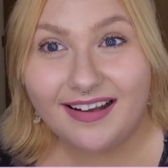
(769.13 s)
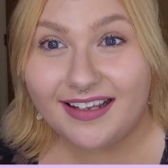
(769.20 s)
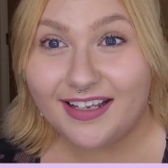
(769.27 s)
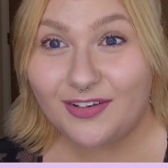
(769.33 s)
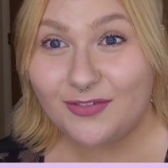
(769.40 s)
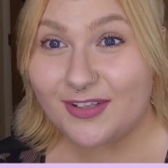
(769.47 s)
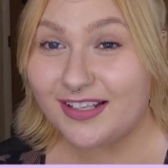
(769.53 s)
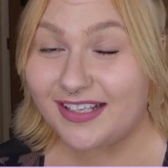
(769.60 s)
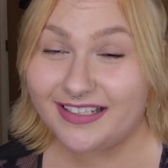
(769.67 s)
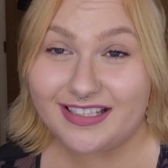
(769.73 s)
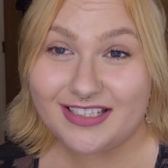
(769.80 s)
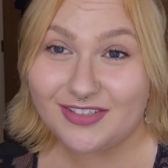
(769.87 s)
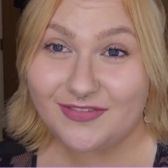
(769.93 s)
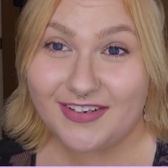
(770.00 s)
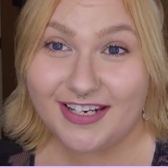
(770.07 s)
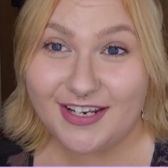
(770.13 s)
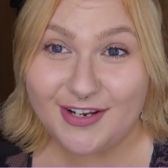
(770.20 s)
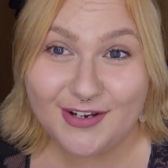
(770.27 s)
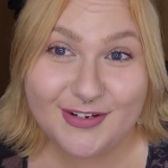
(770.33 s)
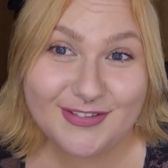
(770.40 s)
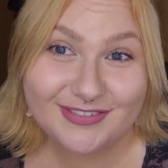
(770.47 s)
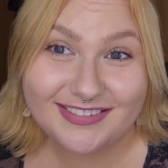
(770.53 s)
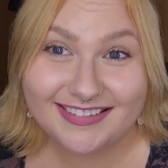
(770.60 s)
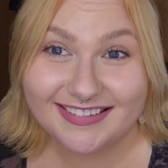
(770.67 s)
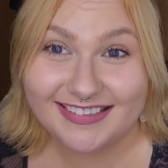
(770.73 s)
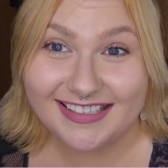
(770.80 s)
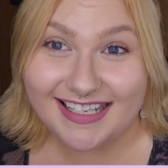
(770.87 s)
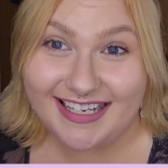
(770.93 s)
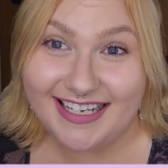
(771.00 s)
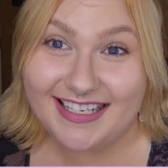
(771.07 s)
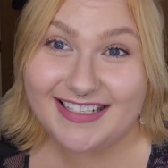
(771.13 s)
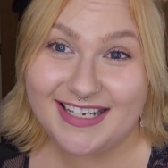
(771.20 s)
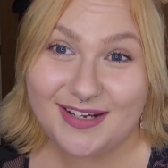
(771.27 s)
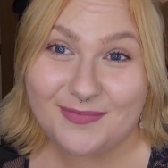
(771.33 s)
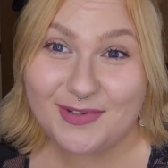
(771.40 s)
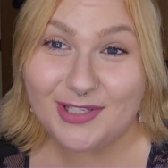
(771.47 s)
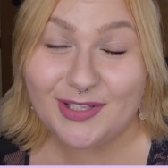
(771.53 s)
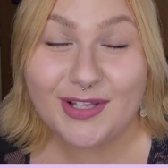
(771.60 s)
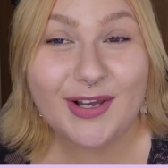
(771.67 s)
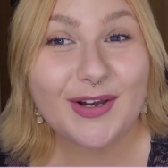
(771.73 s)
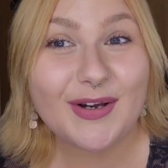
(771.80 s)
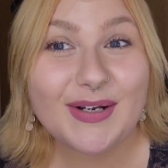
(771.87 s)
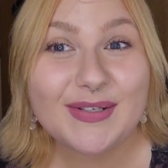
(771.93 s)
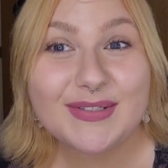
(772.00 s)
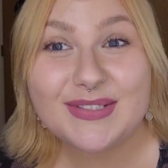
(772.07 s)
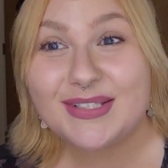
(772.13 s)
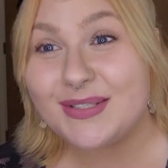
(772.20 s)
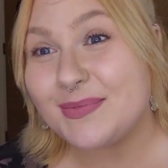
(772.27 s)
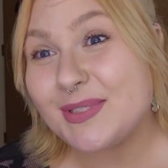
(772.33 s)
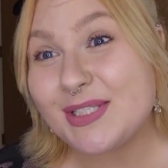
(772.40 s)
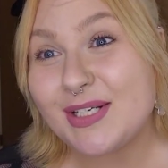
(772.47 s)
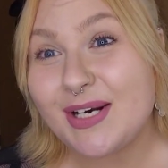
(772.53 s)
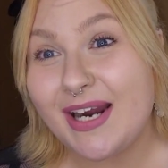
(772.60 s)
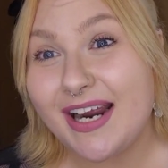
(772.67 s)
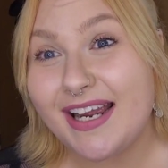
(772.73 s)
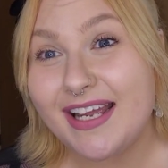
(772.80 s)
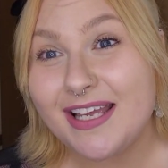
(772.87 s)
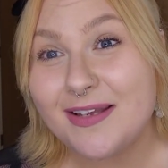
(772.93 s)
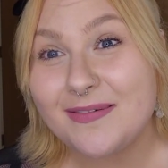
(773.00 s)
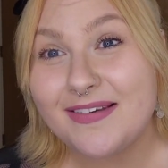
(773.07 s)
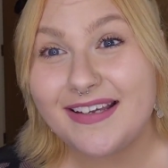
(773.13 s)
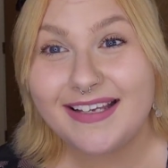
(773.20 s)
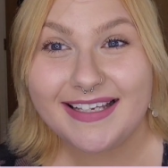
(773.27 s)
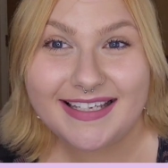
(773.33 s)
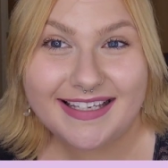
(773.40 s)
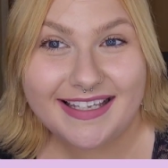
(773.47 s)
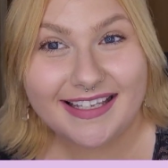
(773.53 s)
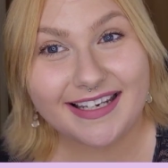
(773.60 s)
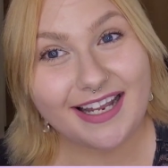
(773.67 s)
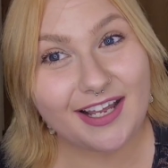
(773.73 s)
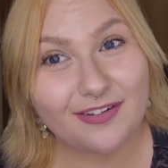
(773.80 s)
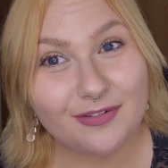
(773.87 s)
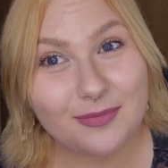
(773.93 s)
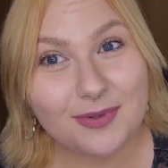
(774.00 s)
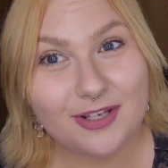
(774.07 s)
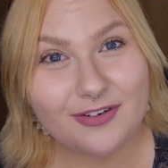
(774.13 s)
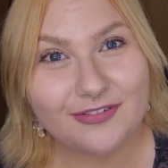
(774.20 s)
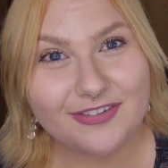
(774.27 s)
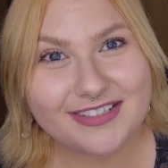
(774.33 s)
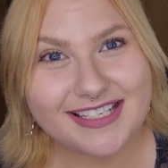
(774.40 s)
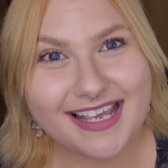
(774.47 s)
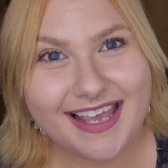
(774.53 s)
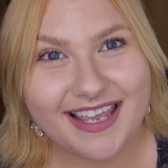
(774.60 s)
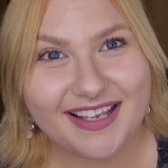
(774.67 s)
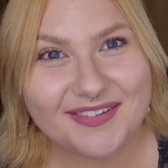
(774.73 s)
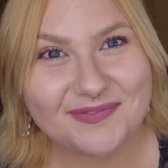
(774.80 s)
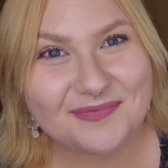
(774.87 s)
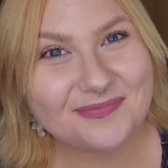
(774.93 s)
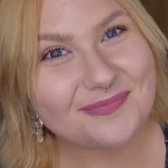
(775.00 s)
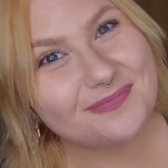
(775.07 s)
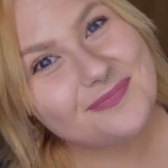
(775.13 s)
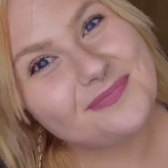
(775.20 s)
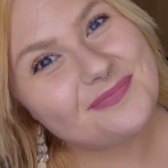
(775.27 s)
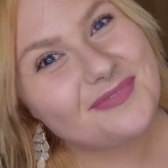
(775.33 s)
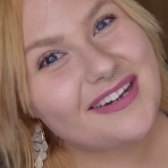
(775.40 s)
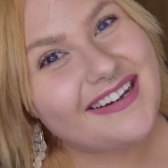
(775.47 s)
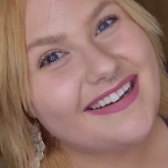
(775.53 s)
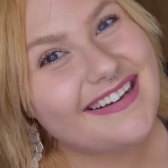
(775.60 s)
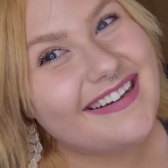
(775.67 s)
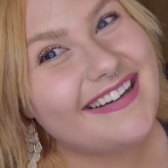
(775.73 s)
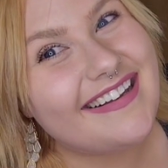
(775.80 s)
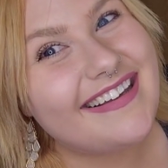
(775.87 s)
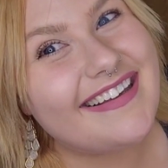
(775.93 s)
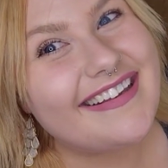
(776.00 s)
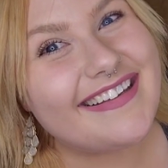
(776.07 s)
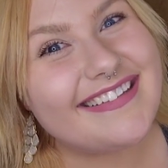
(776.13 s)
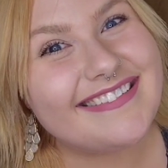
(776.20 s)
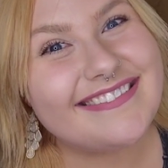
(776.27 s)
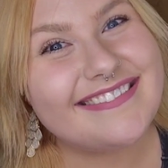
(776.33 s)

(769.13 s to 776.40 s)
If you like this video, like down below, subscribe, and have a beautiful day. Bye.